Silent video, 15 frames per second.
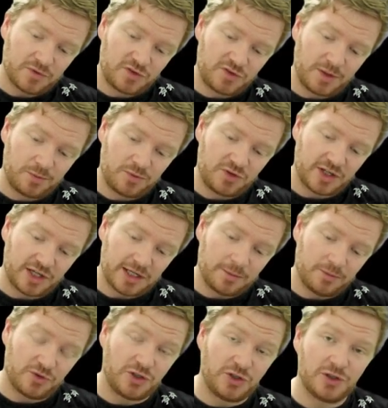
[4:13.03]

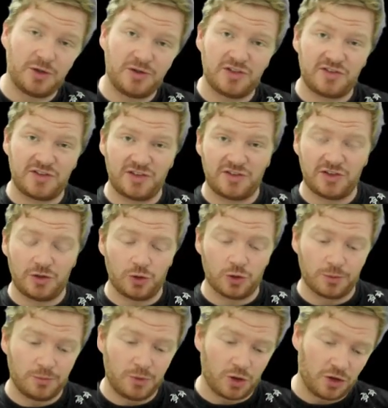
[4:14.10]
Sometimes, and you notice this in
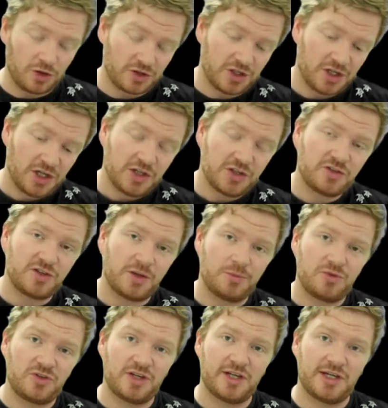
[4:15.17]
your mock,
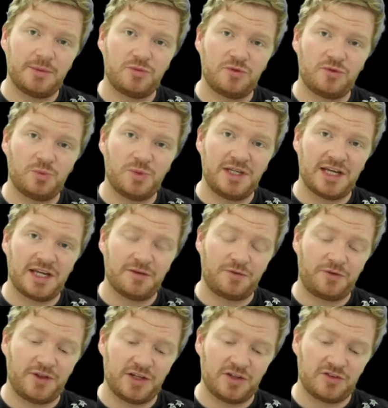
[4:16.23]
sometimes we
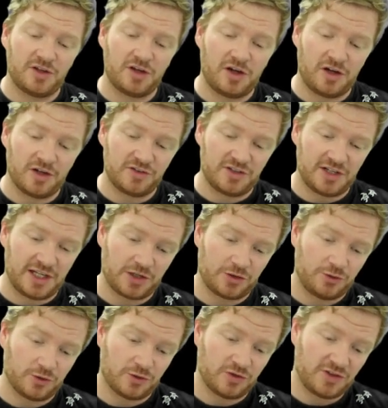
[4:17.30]
have things that aren't
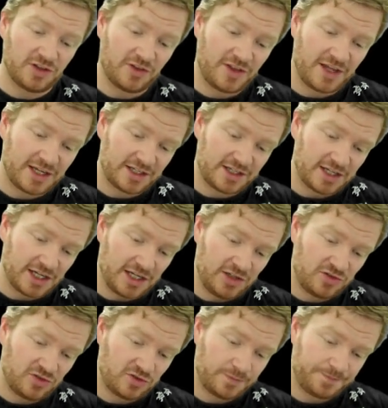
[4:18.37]
electrons. In that
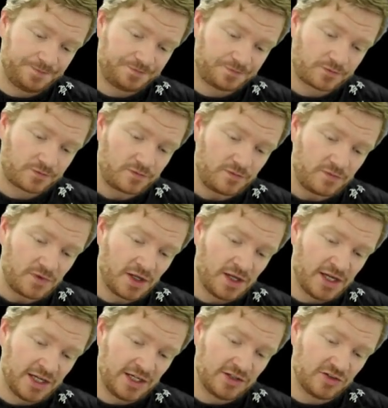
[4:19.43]
case,
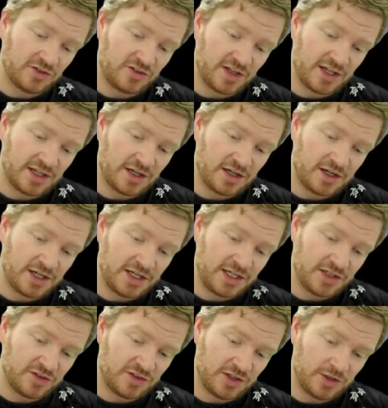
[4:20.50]
I can say I
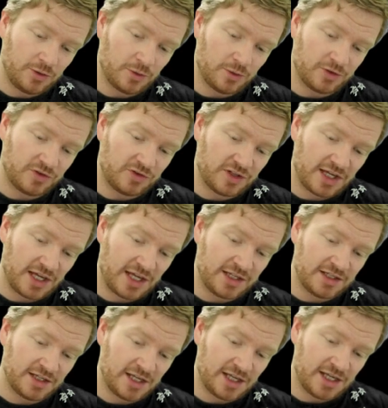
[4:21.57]
is equal to
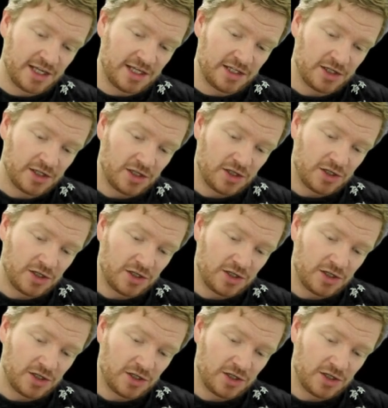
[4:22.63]
NAQV,